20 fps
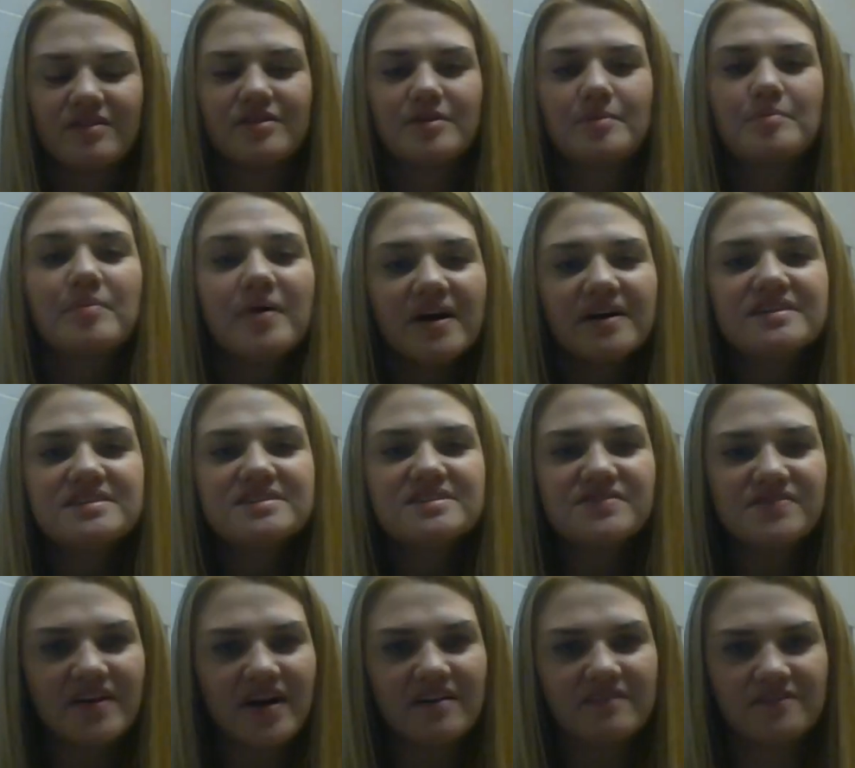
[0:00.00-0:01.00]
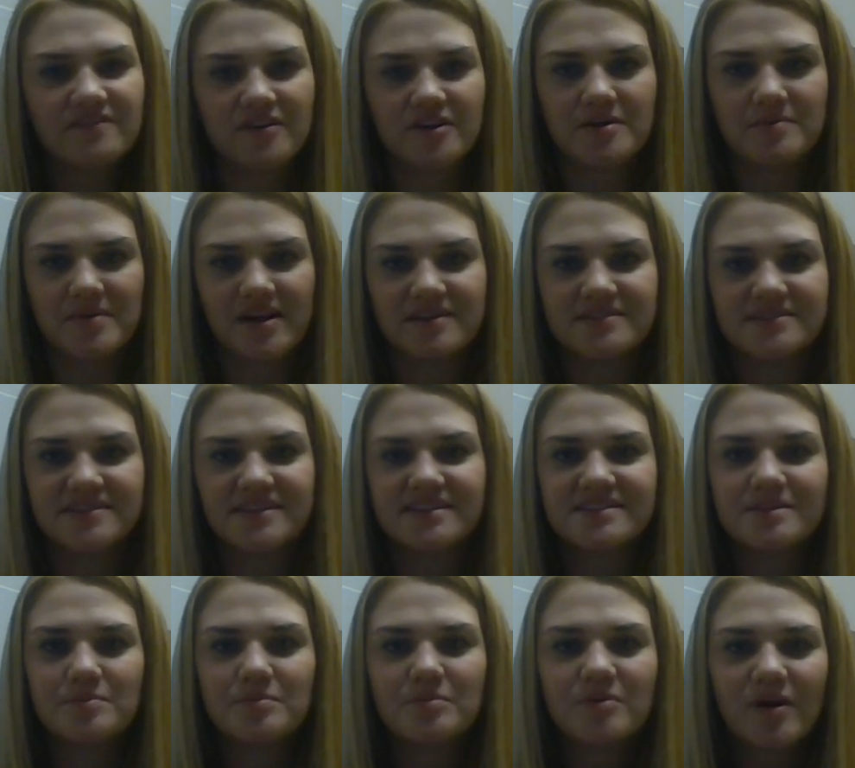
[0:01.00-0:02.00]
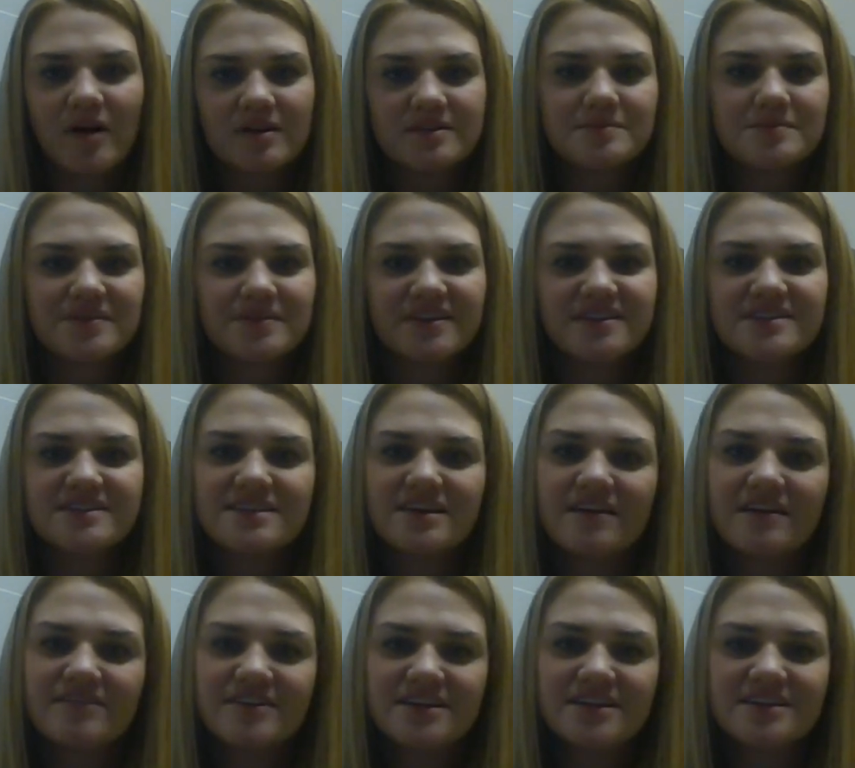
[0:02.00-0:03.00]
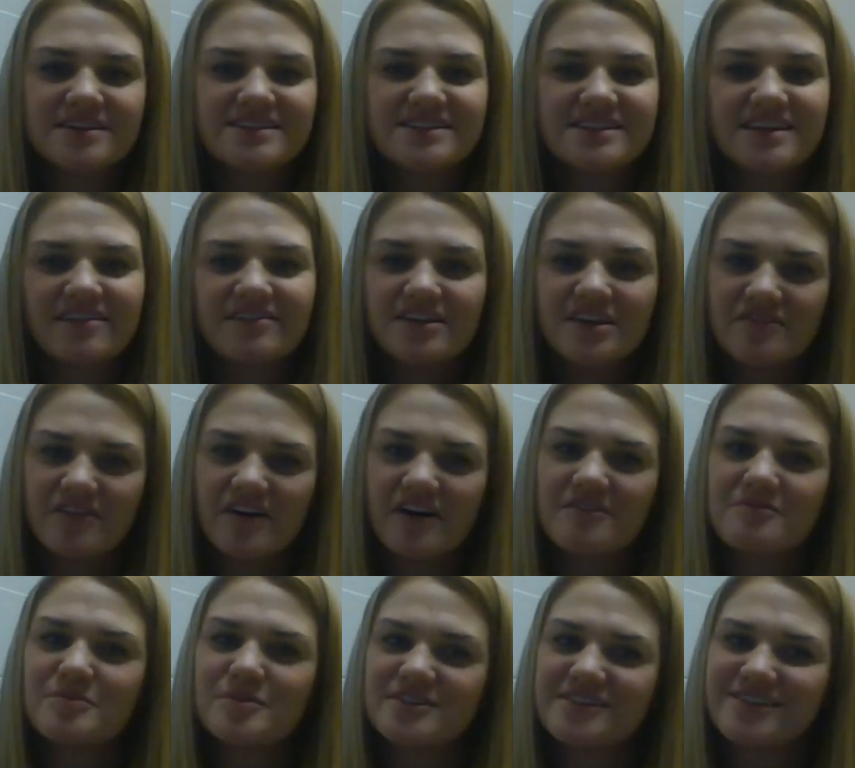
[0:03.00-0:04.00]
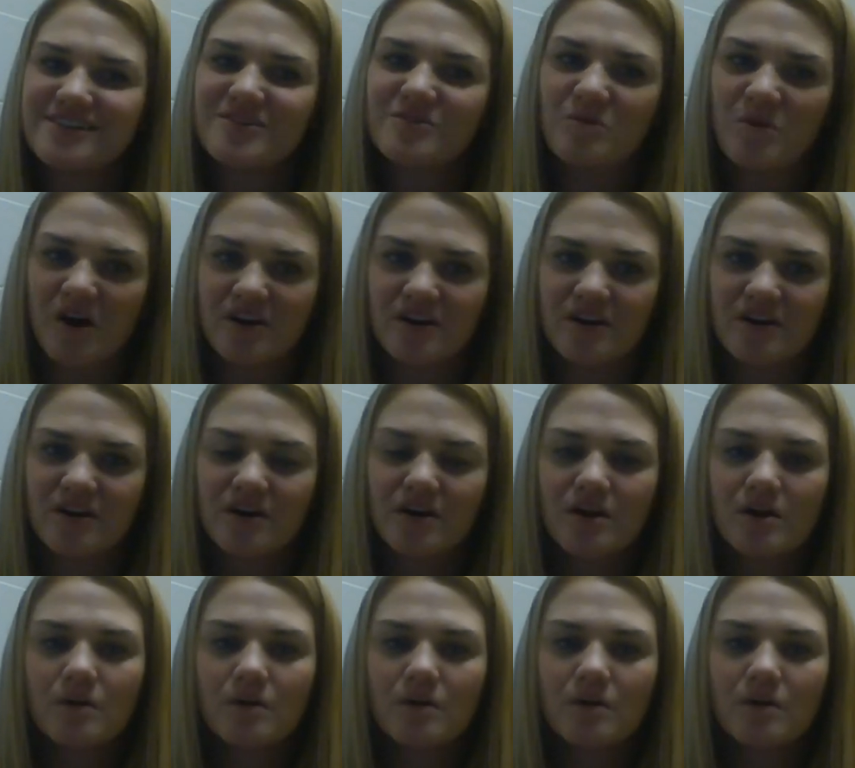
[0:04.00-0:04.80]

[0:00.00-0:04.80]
The body's fat-free mass is approximately 70 to 75% water,